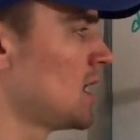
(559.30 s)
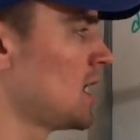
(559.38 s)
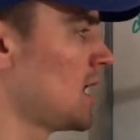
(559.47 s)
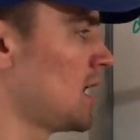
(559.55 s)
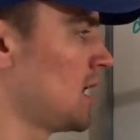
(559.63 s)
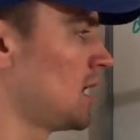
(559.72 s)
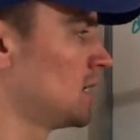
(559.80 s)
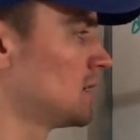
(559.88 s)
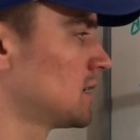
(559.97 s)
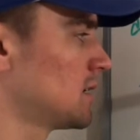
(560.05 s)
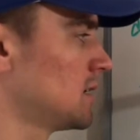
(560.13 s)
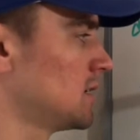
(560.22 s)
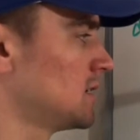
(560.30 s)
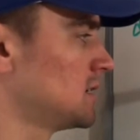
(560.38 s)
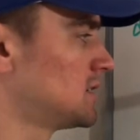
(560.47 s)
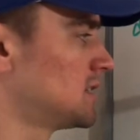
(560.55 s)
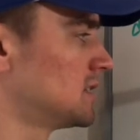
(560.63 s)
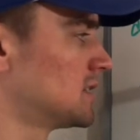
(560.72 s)
And
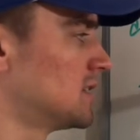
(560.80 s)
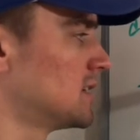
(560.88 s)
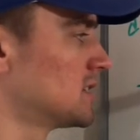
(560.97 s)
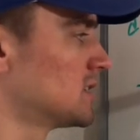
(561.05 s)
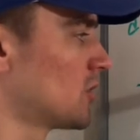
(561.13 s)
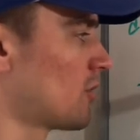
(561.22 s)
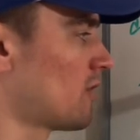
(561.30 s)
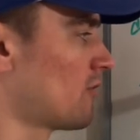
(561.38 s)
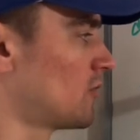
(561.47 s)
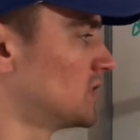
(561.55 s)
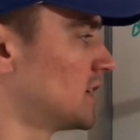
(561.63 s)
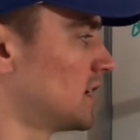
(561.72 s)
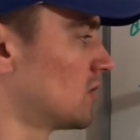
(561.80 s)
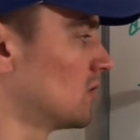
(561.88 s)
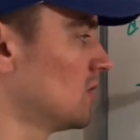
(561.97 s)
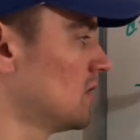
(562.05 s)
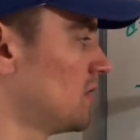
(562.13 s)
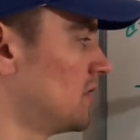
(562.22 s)
since this is our reference
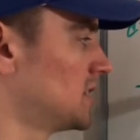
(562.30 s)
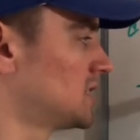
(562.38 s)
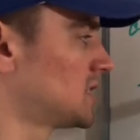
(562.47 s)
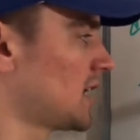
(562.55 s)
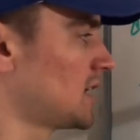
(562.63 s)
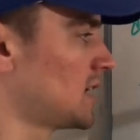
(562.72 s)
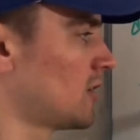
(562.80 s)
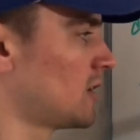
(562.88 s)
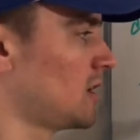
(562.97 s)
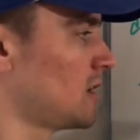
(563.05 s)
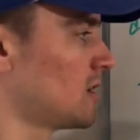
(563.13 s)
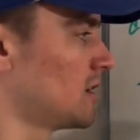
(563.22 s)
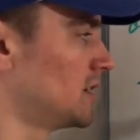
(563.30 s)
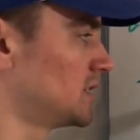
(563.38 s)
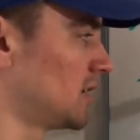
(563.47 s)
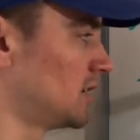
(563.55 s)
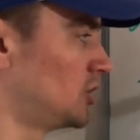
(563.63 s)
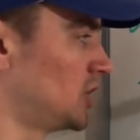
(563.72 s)
angle, this side down here is
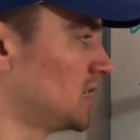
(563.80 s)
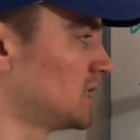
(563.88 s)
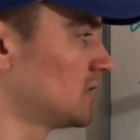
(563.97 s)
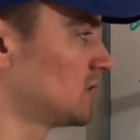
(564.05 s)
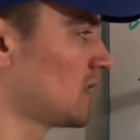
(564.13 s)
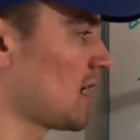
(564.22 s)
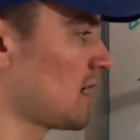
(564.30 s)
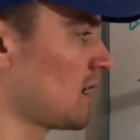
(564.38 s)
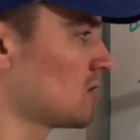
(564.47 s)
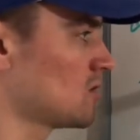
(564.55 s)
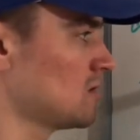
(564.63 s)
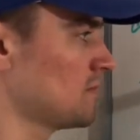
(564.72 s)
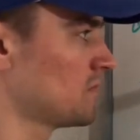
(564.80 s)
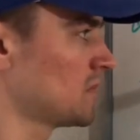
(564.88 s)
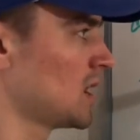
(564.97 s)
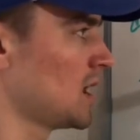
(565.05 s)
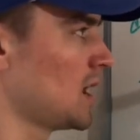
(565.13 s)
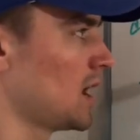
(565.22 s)
adjacent to that angle,
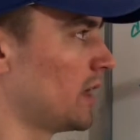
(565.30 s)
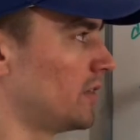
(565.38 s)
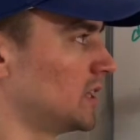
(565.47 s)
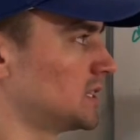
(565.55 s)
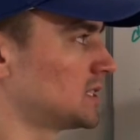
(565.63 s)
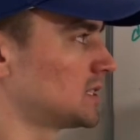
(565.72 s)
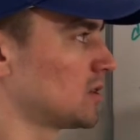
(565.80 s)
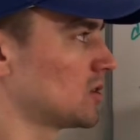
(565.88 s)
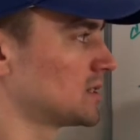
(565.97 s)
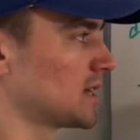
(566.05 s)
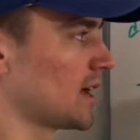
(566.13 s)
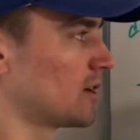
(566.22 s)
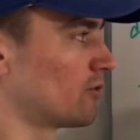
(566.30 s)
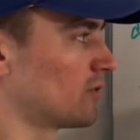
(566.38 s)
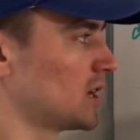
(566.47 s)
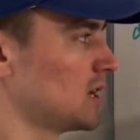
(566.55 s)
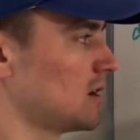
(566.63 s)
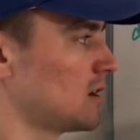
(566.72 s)
and this side over
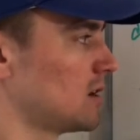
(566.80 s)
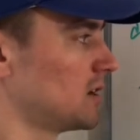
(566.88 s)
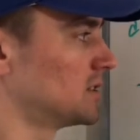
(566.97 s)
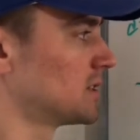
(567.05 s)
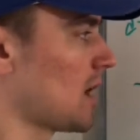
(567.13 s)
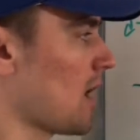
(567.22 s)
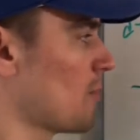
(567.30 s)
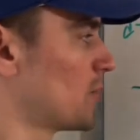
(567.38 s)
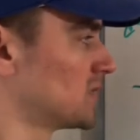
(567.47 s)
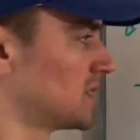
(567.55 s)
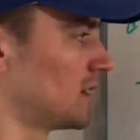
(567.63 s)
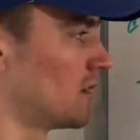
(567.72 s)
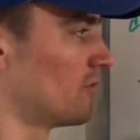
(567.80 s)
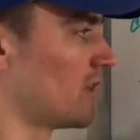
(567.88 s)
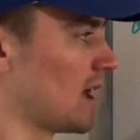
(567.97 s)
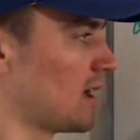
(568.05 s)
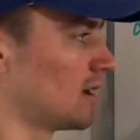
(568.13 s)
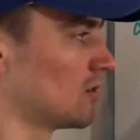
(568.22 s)
here is opposite of
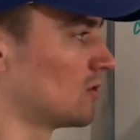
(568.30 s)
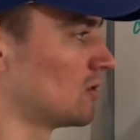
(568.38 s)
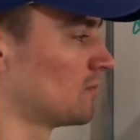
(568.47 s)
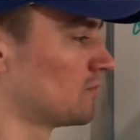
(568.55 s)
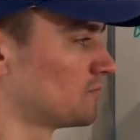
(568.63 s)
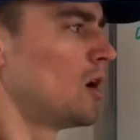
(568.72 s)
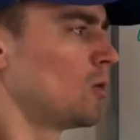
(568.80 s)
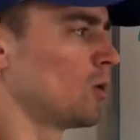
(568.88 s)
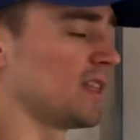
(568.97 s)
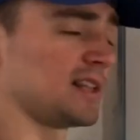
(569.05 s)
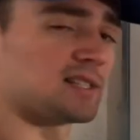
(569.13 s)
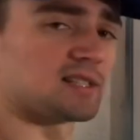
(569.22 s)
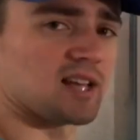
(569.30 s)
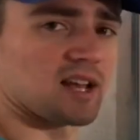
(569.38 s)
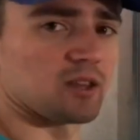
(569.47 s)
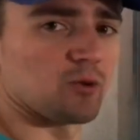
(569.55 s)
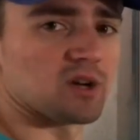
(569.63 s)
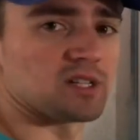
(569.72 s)
that angle. Well, that's
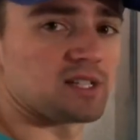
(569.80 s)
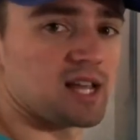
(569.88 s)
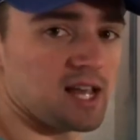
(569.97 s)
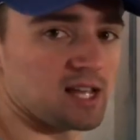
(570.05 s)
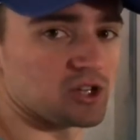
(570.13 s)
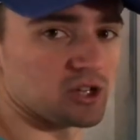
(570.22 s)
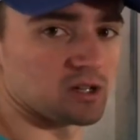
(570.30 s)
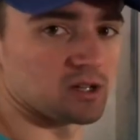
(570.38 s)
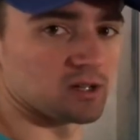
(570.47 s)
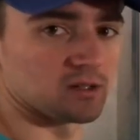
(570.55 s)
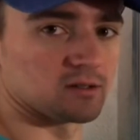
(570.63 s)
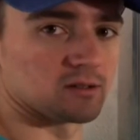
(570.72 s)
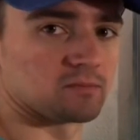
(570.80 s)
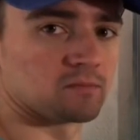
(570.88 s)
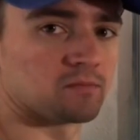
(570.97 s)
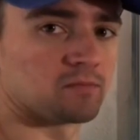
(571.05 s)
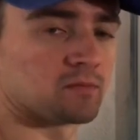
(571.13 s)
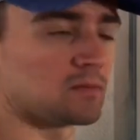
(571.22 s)
exactly what tangent does,
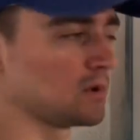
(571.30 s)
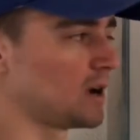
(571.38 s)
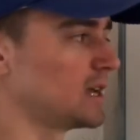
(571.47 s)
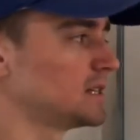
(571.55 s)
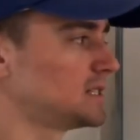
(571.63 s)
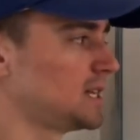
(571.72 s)
right?